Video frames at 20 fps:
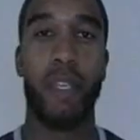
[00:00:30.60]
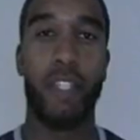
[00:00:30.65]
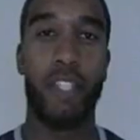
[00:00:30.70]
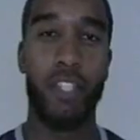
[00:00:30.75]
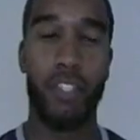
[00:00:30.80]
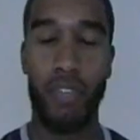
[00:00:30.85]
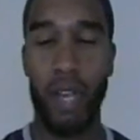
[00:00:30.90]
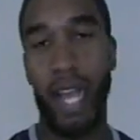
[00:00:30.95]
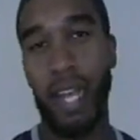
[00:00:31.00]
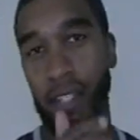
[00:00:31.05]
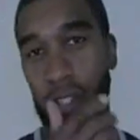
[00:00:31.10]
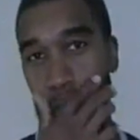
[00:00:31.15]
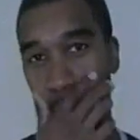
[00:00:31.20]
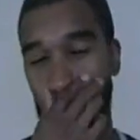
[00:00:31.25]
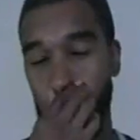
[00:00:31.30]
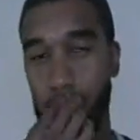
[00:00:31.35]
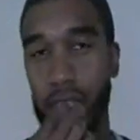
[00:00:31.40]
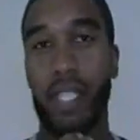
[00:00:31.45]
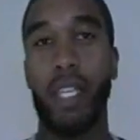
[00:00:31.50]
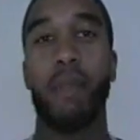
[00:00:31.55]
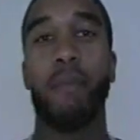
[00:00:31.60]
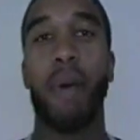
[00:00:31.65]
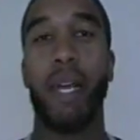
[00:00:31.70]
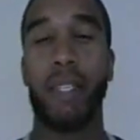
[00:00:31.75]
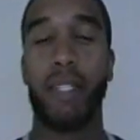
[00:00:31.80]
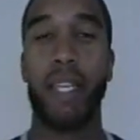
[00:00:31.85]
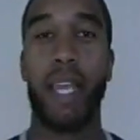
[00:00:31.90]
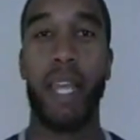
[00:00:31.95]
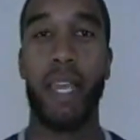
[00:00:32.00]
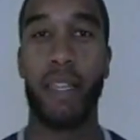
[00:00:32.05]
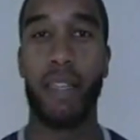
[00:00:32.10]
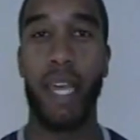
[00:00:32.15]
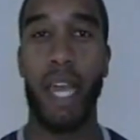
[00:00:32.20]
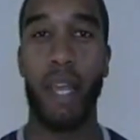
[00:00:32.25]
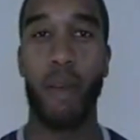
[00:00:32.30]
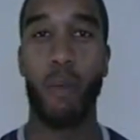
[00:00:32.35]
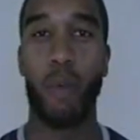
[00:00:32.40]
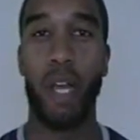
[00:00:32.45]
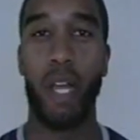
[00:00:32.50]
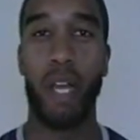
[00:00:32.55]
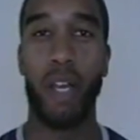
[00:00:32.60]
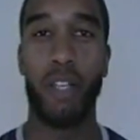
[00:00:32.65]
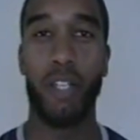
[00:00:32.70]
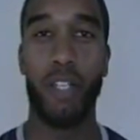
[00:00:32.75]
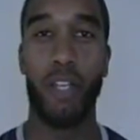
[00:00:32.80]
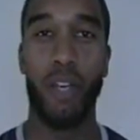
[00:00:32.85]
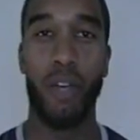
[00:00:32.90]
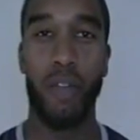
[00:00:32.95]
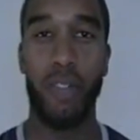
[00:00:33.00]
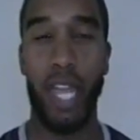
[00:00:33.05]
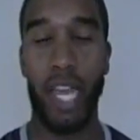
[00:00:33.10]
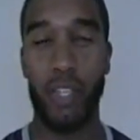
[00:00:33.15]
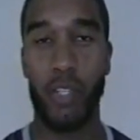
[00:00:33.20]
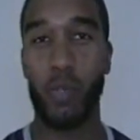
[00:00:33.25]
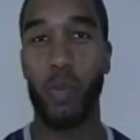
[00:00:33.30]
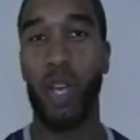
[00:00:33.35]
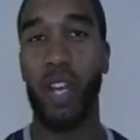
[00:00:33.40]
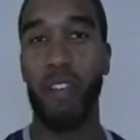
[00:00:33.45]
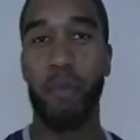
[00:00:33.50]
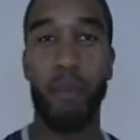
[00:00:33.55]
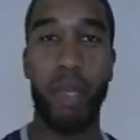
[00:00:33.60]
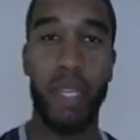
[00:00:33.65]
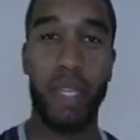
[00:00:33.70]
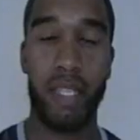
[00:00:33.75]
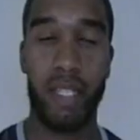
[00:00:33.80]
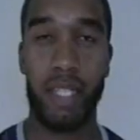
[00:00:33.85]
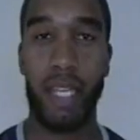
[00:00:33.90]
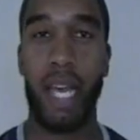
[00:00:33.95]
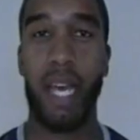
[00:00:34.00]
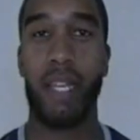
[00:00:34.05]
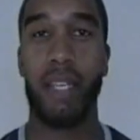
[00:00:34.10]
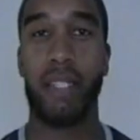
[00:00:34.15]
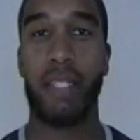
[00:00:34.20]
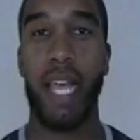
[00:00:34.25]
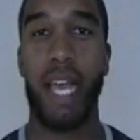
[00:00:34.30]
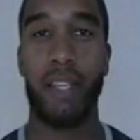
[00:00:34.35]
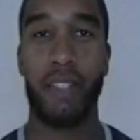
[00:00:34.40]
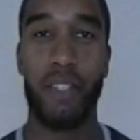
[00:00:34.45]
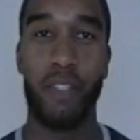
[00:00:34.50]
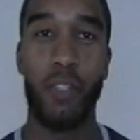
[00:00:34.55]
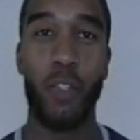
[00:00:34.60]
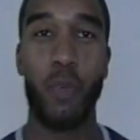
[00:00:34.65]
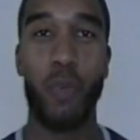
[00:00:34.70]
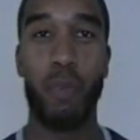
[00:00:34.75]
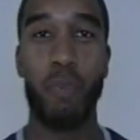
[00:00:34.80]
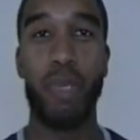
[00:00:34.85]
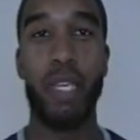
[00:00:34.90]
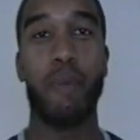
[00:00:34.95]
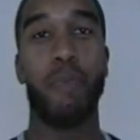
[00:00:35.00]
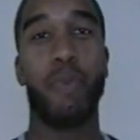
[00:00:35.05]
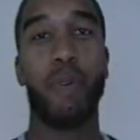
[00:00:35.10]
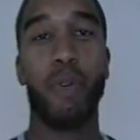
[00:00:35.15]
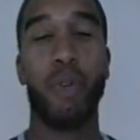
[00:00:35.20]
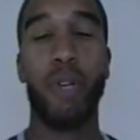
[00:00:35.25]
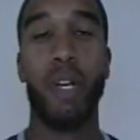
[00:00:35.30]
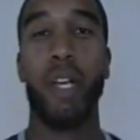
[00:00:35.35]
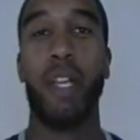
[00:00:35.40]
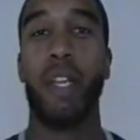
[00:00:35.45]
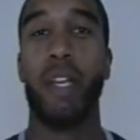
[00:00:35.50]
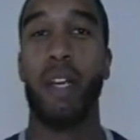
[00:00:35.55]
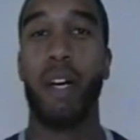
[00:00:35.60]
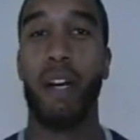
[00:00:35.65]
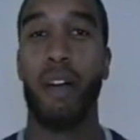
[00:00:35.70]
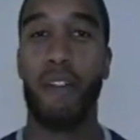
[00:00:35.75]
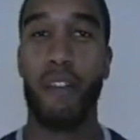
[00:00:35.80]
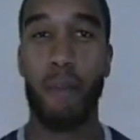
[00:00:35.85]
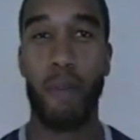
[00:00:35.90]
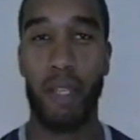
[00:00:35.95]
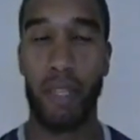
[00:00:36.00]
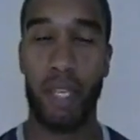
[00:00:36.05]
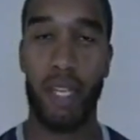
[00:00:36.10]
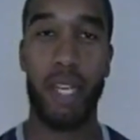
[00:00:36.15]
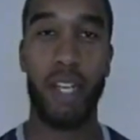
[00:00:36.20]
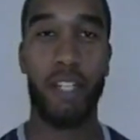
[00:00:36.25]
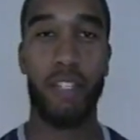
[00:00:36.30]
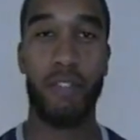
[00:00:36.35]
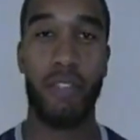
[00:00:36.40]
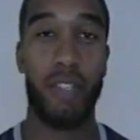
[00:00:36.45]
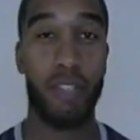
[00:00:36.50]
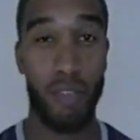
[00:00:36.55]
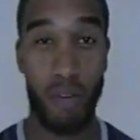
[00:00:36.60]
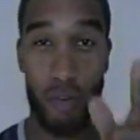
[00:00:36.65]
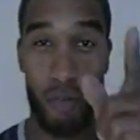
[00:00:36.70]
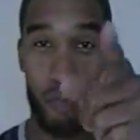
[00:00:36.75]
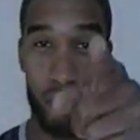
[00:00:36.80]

She tried to twist it by saying that, well, you know, that $12 billion has to do with people uh, from other countries.